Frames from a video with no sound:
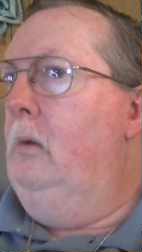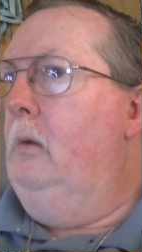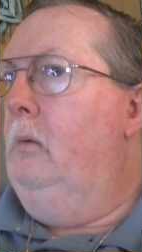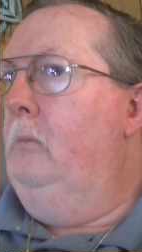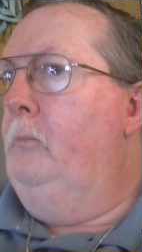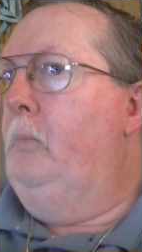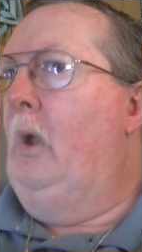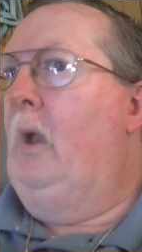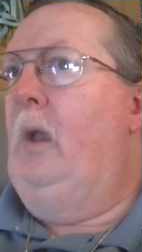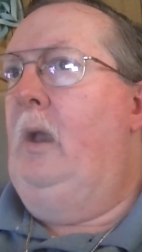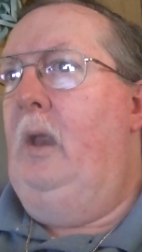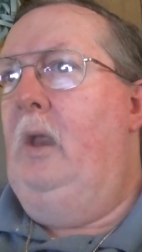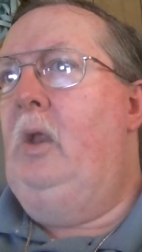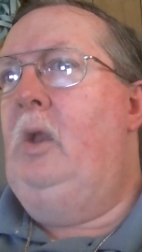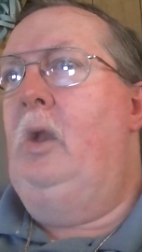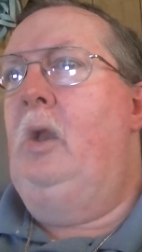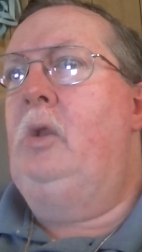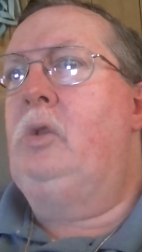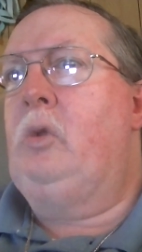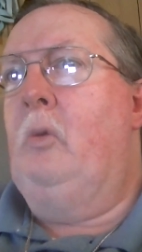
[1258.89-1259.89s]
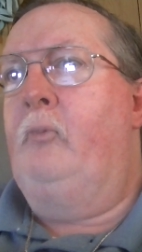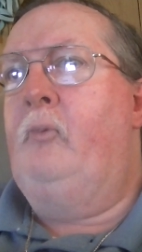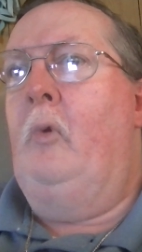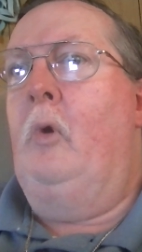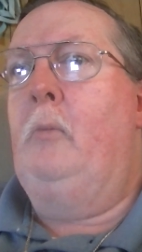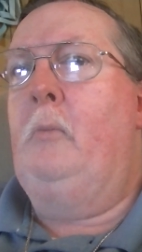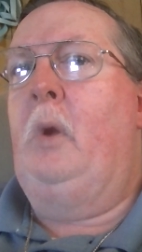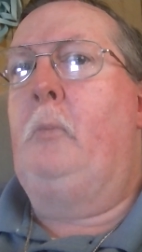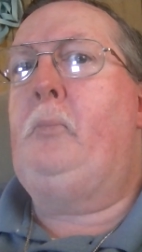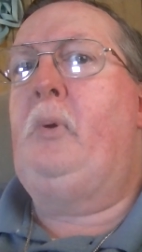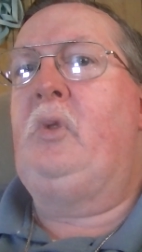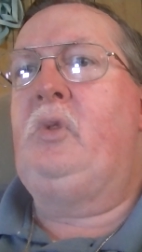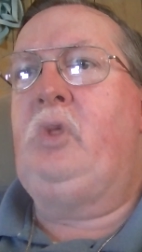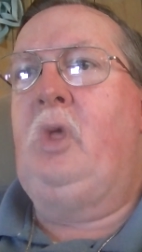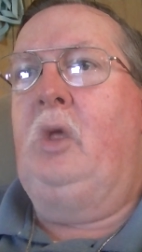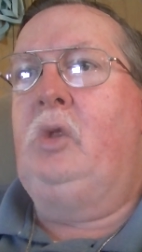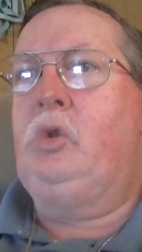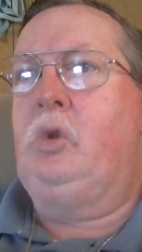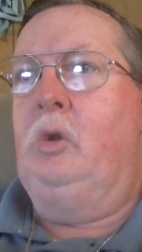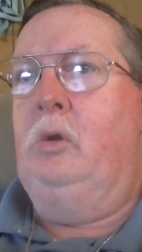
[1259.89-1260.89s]
But it is a form of
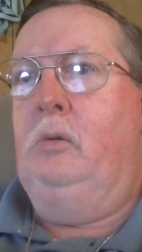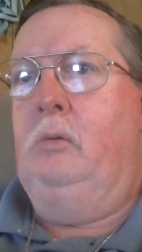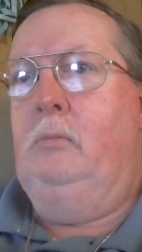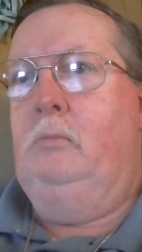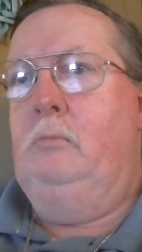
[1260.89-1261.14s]
possession.